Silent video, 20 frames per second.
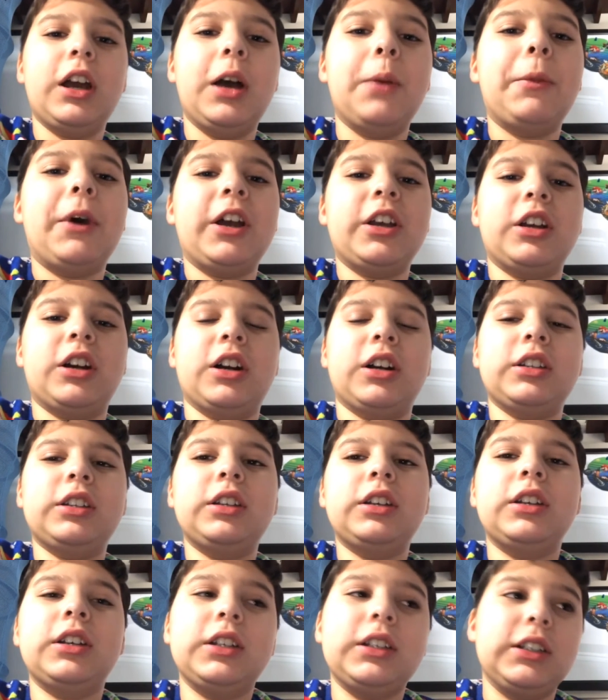
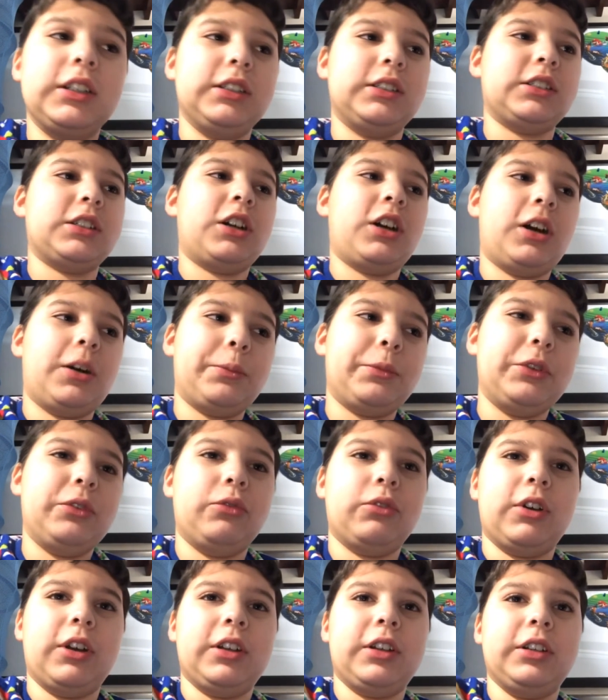M-I-I, is
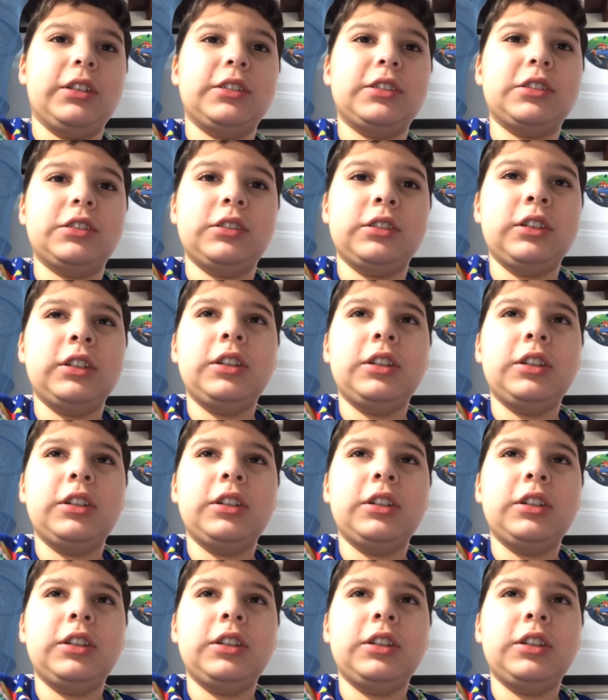copyrighted.